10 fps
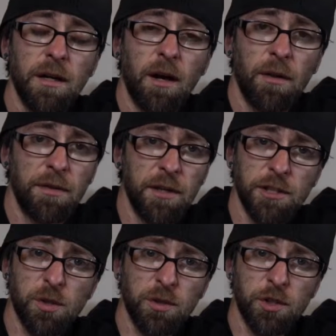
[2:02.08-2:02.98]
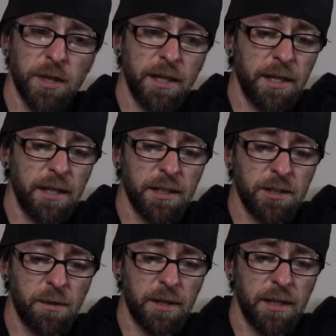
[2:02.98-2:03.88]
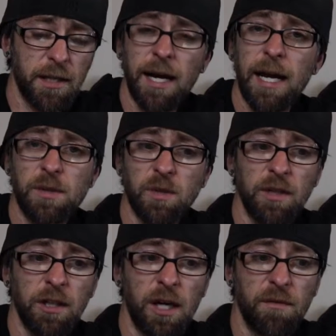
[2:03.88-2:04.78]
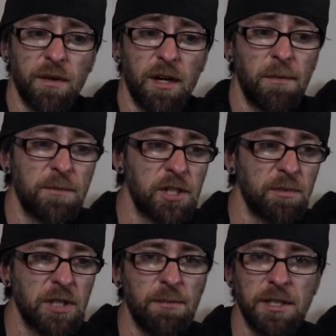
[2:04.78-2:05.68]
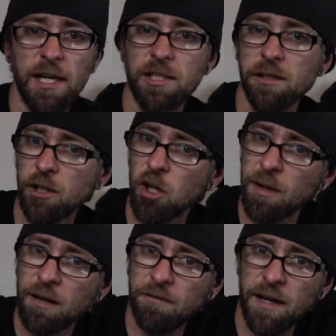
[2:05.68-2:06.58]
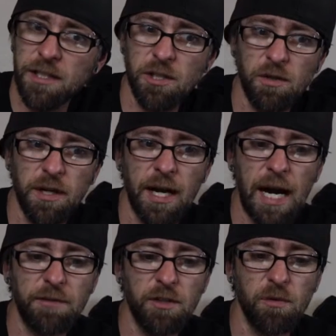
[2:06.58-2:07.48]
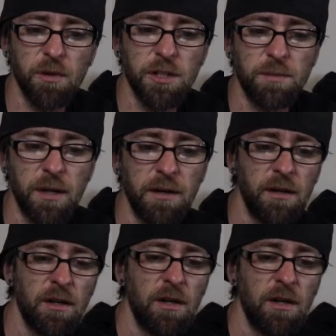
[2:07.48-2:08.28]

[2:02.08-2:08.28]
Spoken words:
Now, this trick is something that I absolutely love. Sometimes it takes a little bit of fine-tuning afterwards, but